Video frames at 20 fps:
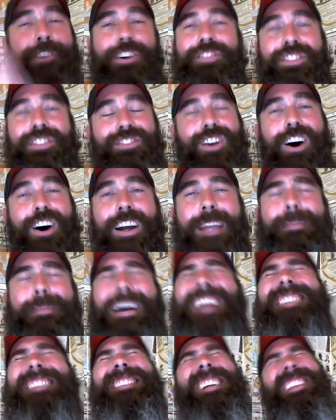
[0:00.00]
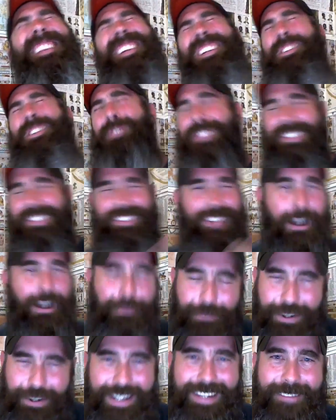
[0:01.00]
is talking about. It has nothing to do with
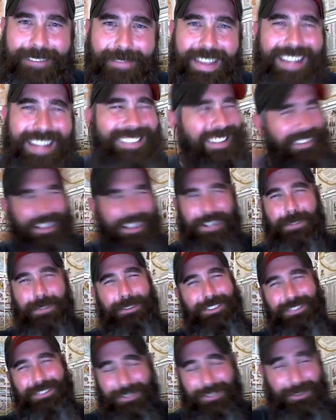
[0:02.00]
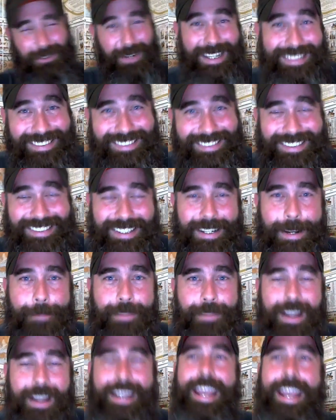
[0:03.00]
suffering, it has nothing to do with stress.
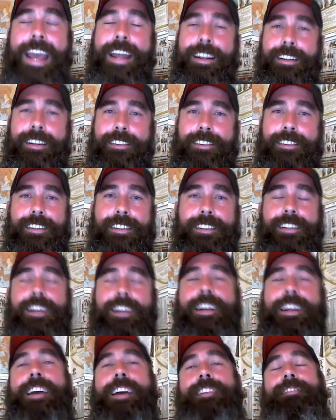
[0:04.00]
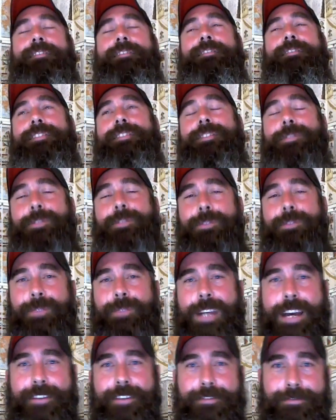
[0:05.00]
Again, again,
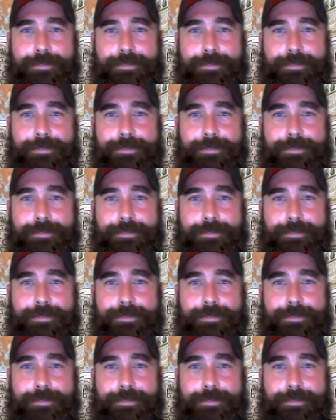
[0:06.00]
we have